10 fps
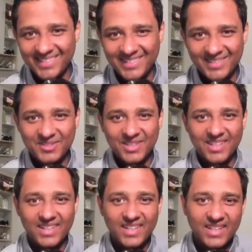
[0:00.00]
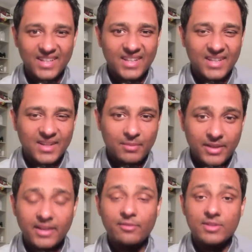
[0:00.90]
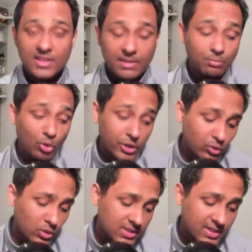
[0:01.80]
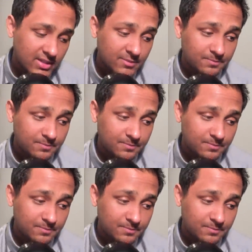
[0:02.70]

okay but anyways that point was that